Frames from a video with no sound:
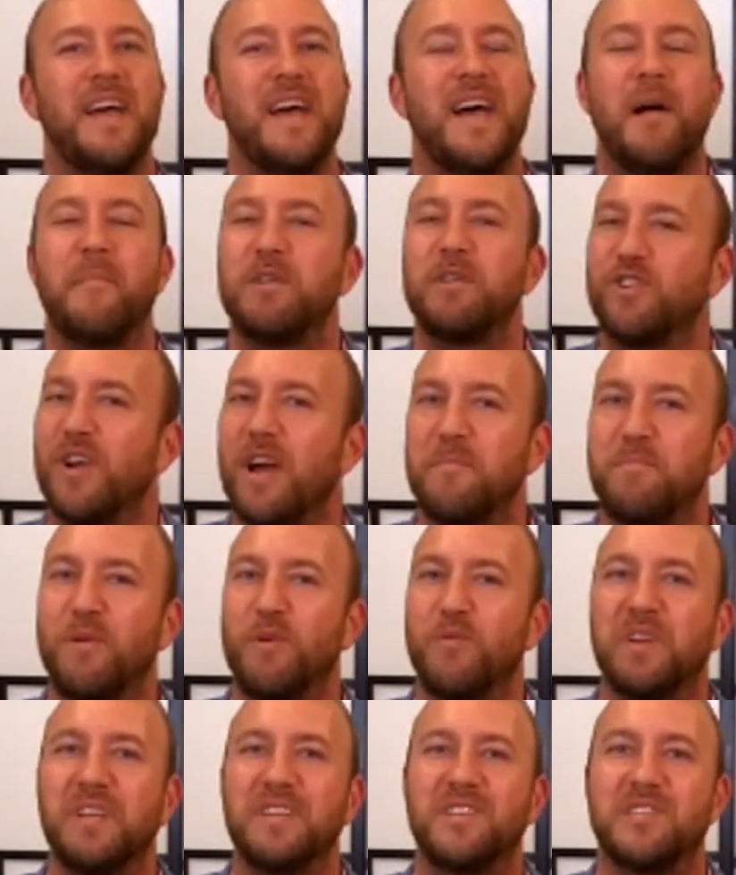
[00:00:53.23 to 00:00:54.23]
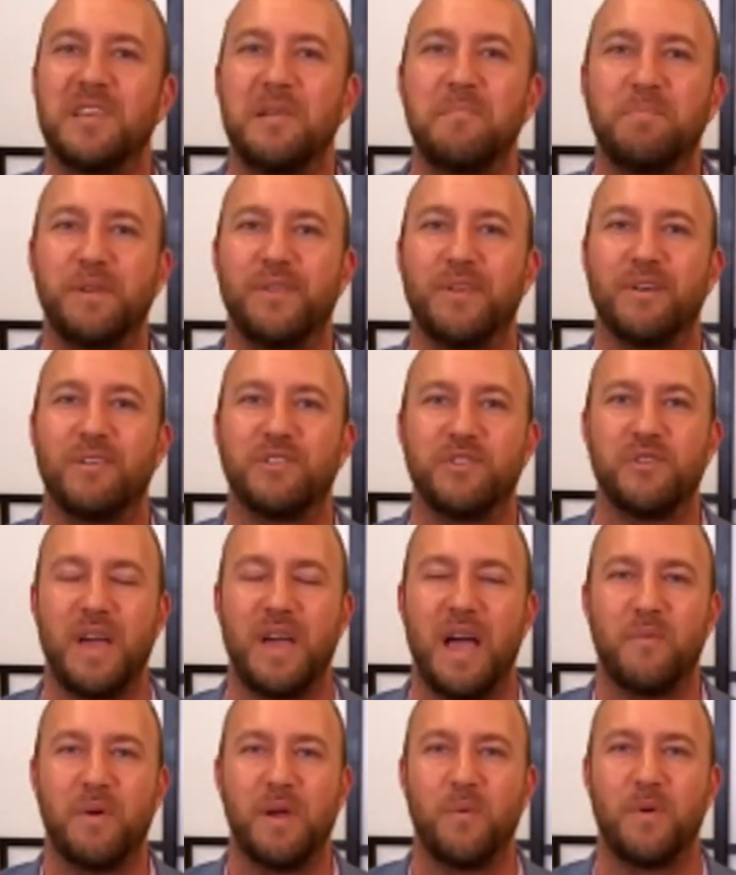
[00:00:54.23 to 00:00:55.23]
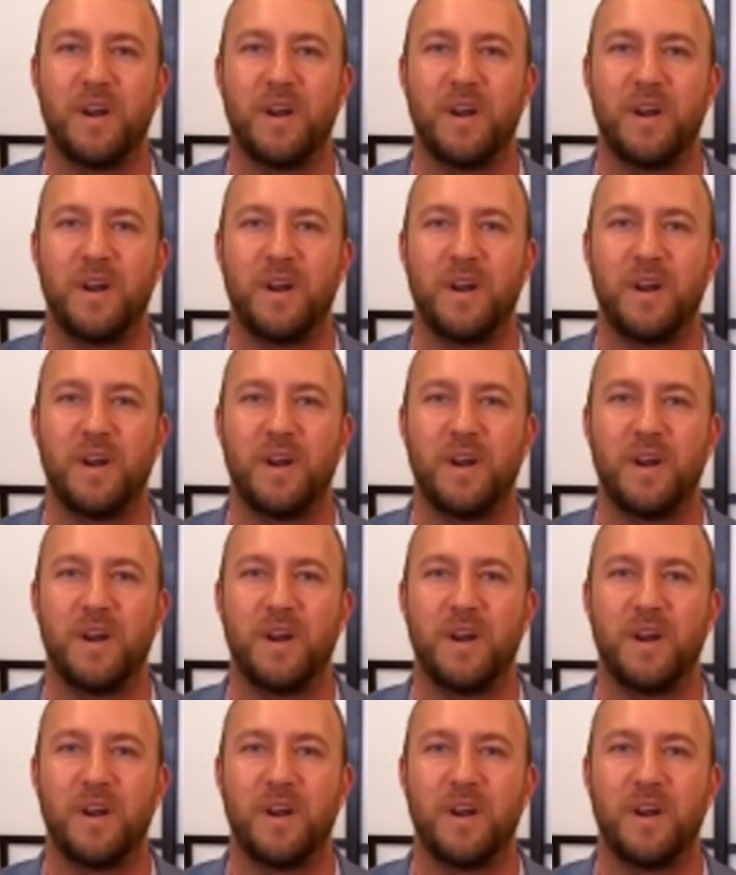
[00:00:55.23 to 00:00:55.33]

I'm going to try to put it really simply though, so that way